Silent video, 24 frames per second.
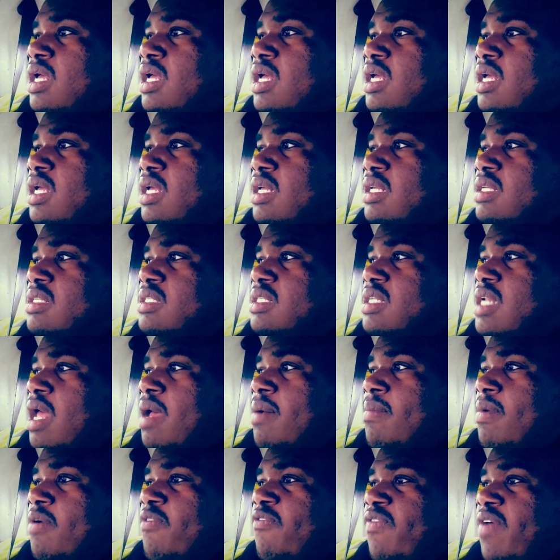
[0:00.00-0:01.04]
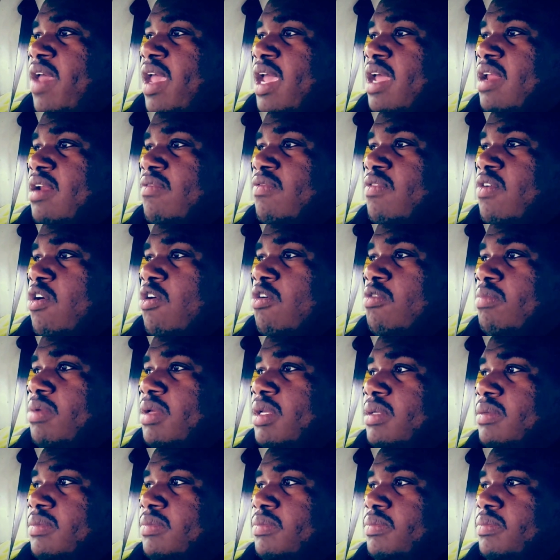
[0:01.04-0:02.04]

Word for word: uh, I'm a fan of Kobe,"